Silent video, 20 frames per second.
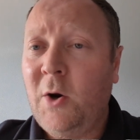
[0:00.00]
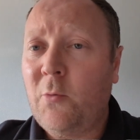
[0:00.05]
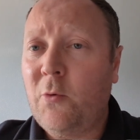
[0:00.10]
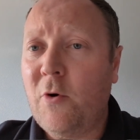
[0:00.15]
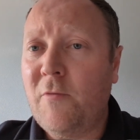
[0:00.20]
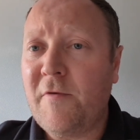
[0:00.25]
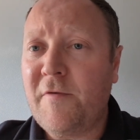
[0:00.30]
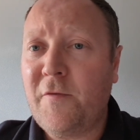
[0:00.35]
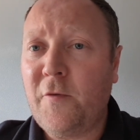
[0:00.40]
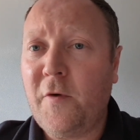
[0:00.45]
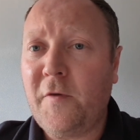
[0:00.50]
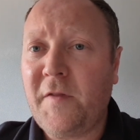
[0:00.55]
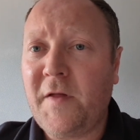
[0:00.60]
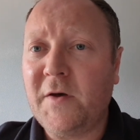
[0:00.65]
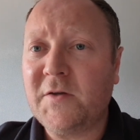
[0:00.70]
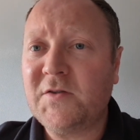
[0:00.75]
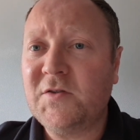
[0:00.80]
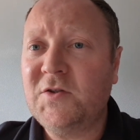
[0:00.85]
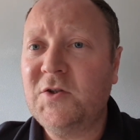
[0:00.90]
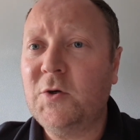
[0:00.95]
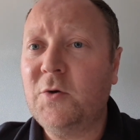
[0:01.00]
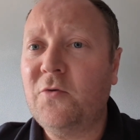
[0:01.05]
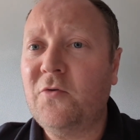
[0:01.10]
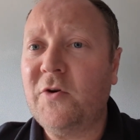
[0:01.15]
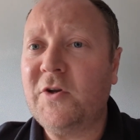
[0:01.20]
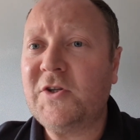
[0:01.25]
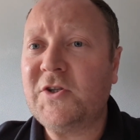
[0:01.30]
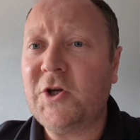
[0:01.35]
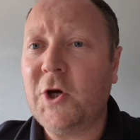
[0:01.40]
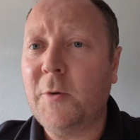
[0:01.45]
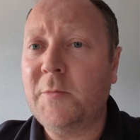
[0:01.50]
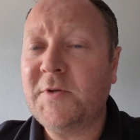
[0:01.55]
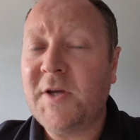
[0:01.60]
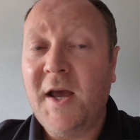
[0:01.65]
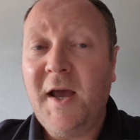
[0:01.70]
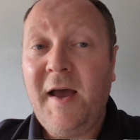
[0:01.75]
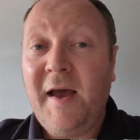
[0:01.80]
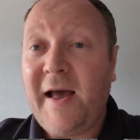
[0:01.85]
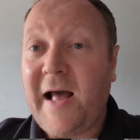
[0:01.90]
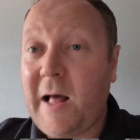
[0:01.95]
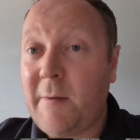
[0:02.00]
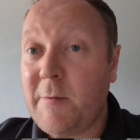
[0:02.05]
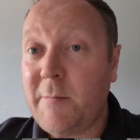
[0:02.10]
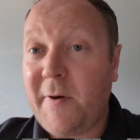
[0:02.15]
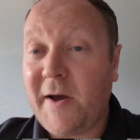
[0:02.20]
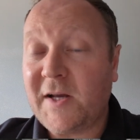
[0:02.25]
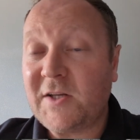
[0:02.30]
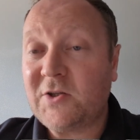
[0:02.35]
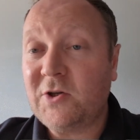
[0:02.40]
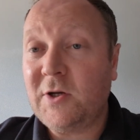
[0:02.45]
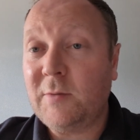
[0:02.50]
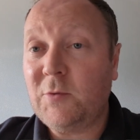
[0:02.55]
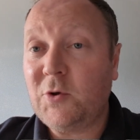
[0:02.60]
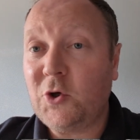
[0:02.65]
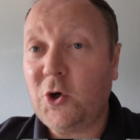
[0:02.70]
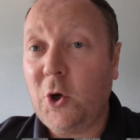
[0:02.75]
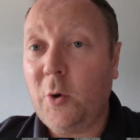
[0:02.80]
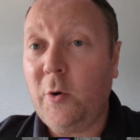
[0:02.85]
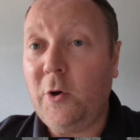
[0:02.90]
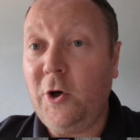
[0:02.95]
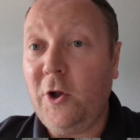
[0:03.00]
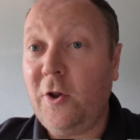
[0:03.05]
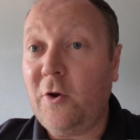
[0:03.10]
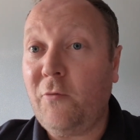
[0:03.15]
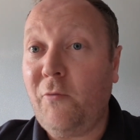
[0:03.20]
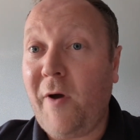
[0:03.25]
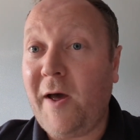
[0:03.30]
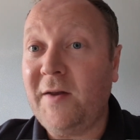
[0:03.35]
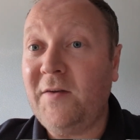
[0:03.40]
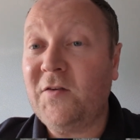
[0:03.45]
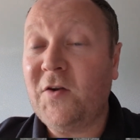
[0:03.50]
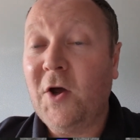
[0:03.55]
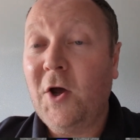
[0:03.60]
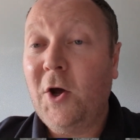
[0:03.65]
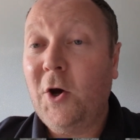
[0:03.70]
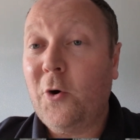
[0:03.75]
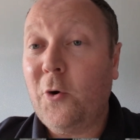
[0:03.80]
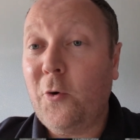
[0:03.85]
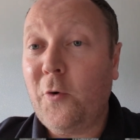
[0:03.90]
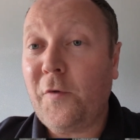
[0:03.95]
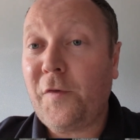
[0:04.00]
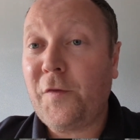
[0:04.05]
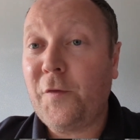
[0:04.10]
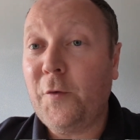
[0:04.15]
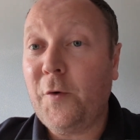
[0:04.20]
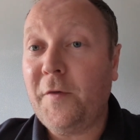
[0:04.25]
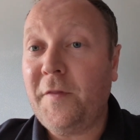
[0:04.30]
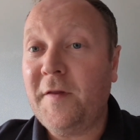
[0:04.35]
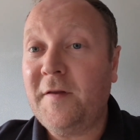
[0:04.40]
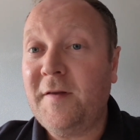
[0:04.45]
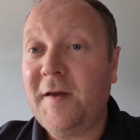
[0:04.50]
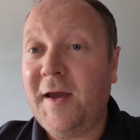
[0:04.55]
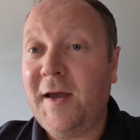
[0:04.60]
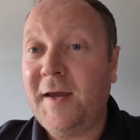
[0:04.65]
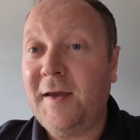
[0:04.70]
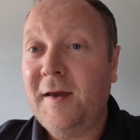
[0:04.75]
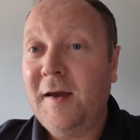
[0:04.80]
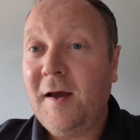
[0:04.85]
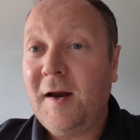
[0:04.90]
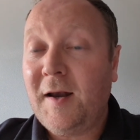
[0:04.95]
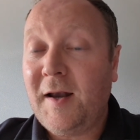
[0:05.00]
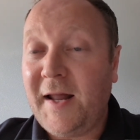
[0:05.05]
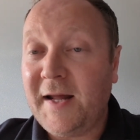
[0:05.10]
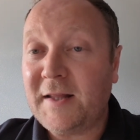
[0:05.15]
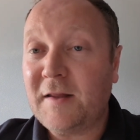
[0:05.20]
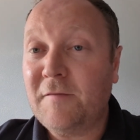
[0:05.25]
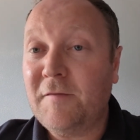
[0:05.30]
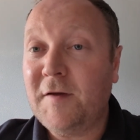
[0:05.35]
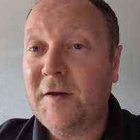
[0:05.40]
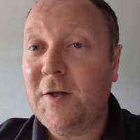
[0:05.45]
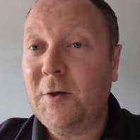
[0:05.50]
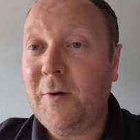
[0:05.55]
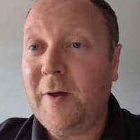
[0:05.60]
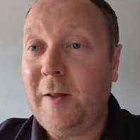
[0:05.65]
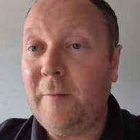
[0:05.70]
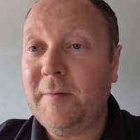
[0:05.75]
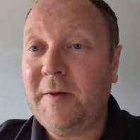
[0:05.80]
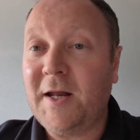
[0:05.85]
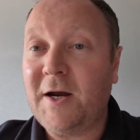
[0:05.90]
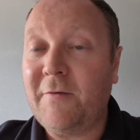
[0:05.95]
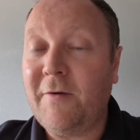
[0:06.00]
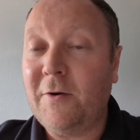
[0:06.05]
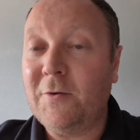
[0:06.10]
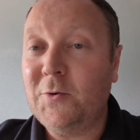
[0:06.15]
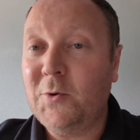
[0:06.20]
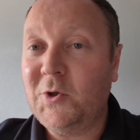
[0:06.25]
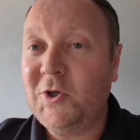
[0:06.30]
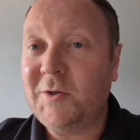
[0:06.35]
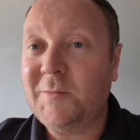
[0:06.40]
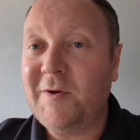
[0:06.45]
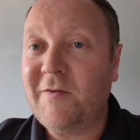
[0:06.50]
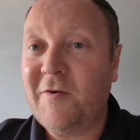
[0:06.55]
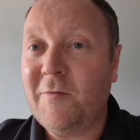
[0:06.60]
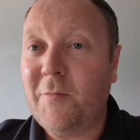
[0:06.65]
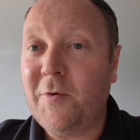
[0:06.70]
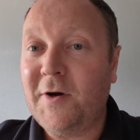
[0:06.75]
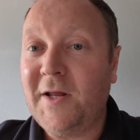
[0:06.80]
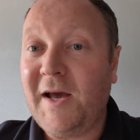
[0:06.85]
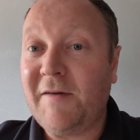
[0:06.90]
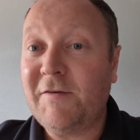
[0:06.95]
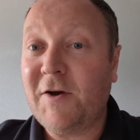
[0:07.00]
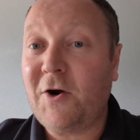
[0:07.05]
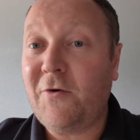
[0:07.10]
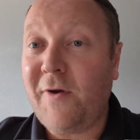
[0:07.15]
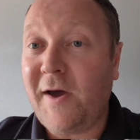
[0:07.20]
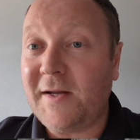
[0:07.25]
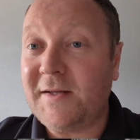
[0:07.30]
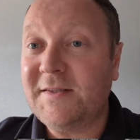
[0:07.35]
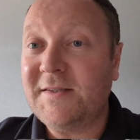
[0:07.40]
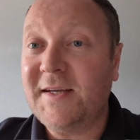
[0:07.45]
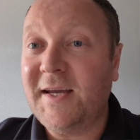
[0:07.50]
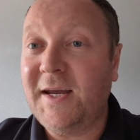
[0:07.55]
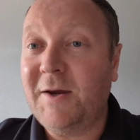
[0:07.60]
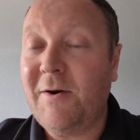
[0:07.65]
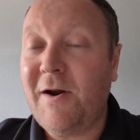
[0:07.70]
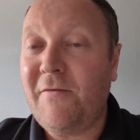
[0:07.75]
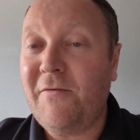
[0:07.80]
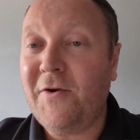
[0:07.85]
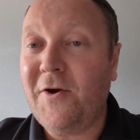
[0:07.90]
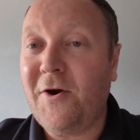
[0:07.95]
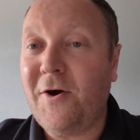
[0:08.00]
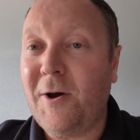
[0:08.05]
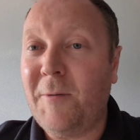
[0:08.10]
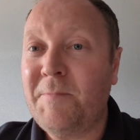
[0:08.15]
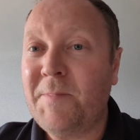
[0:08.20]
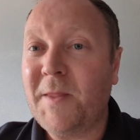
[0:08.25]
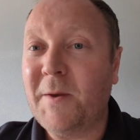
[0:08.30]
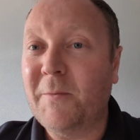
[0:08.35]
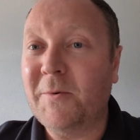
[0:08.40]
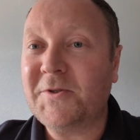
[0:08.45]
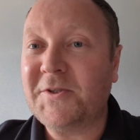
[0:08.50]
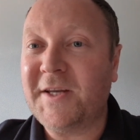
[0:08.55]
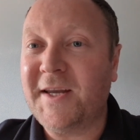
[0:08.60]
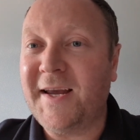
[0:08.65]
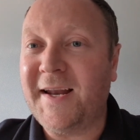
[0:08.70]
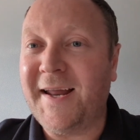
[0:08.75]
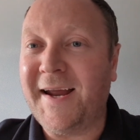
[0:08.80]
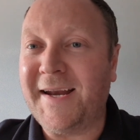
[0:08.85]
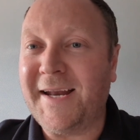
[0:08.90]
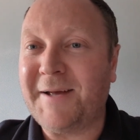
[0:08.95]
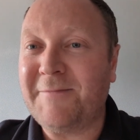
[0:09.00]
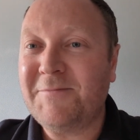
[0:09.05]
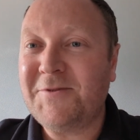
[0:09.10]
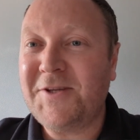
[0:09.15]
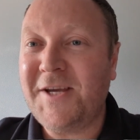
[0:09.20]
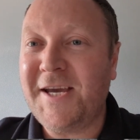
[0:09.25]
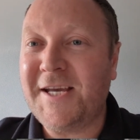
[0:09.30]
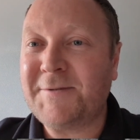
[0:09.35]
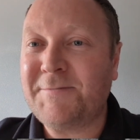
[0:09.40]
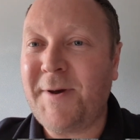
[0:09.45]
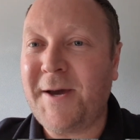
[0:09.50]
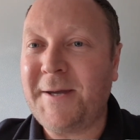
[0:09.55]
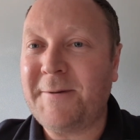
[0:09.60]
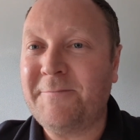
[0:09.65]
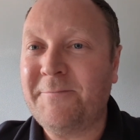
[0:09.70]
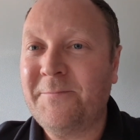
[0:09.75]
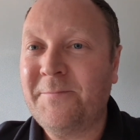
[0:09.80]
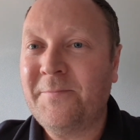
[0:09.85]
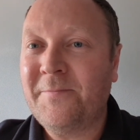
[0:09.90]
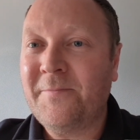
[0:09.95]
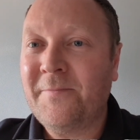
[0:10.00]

We're over 4,200 subs. I'll be back soon, I'm sure, with another rant or thought of the day. Like the video. Help get it around YouTube, everybody. Have a cracking day, wherever you are. And we'll see you later. Cheers. Bye.